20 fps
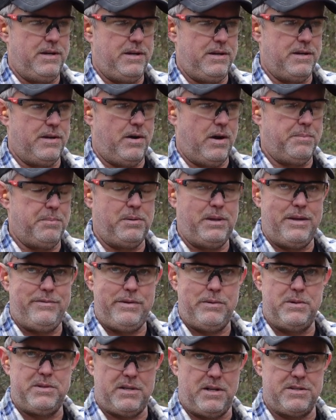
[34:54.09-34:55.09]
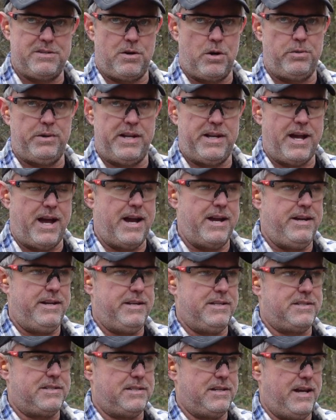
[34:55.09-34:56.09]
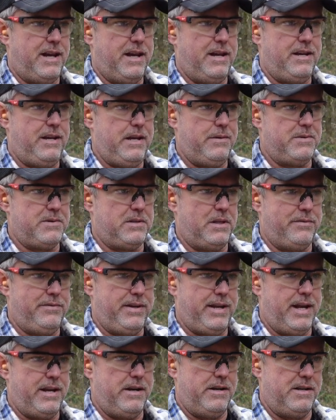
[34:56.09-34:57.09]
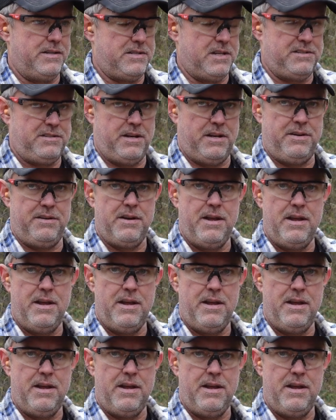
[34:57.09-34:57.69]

You know, I believe he was in his early 90s, and he was living in an assisted